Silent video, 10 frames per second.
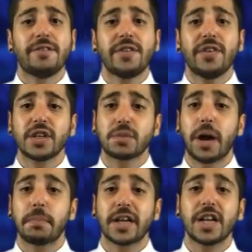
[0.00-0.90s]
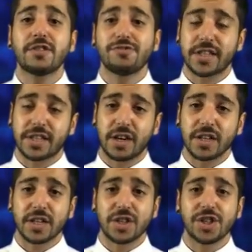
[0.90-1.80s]
FIFA has publicly
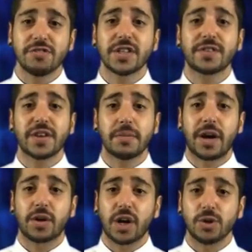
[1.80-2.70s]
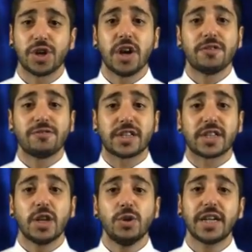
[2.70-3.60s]
criticised Nigeria's female coach for
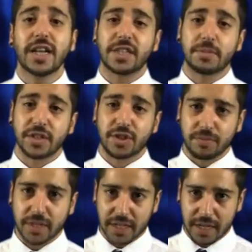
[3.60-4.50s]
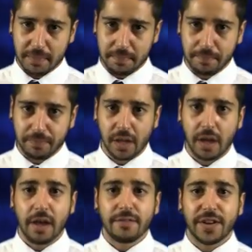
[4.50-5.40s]
excluding lesbians from the team.
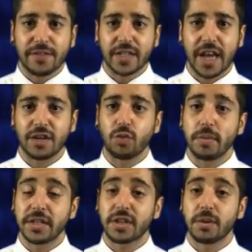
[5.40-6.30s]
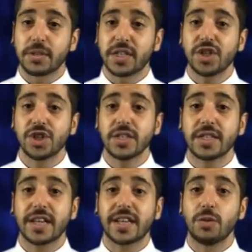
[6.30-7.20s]
FIFA's head of women's competitions
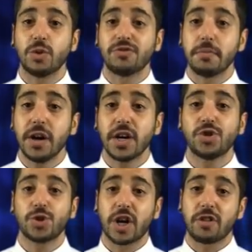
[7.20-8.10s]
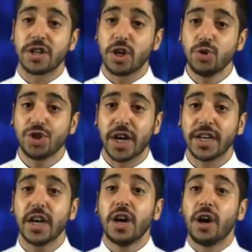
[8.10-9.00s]
said they would remind Eucharia
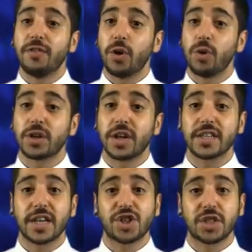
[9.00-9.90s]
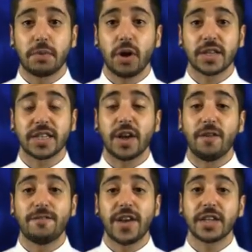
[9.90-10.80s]
Uche of the organisation's policy on
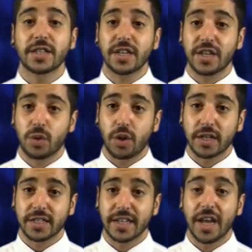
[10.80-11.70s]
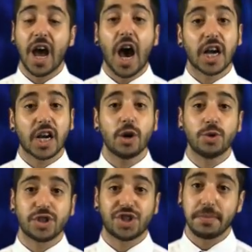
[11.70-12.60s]
fairness and equality, a
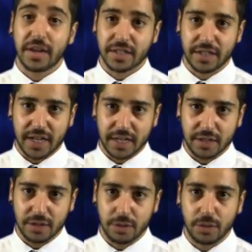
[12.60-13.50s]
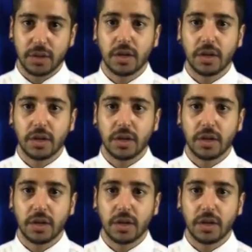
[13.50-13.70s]
code she must adhere to.